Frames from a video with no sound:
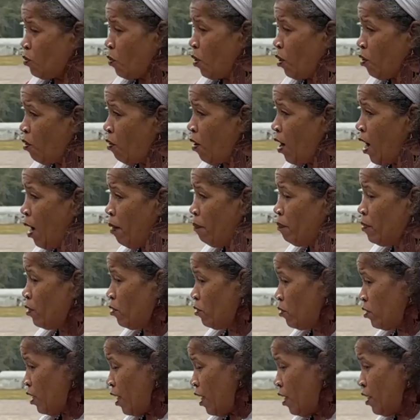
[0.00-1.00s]
What's gonna happen?
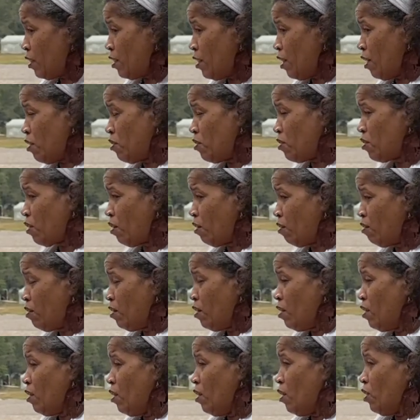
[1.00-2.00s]
Don't try to tell you something.
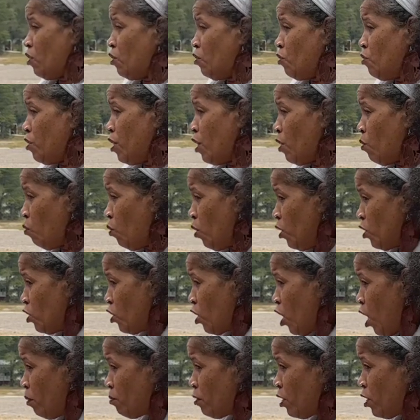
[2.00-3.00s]
You get one
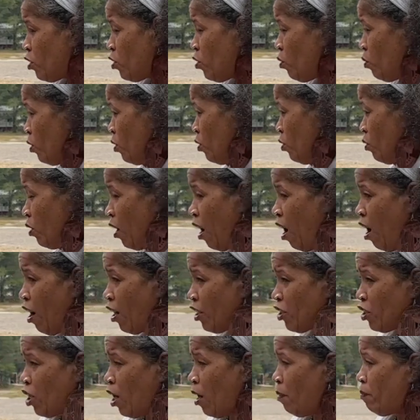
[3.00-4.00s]
job, just do a little
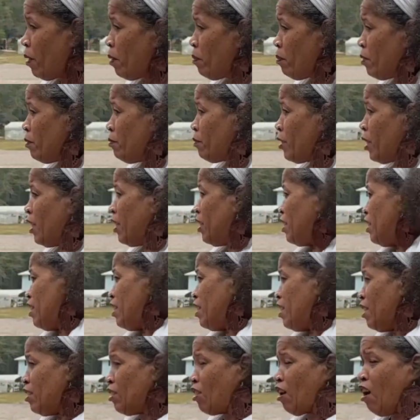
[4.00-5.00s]
odd job, maybe
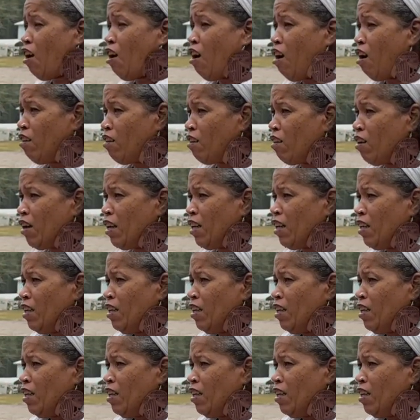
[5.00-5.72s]
cleaning his car or,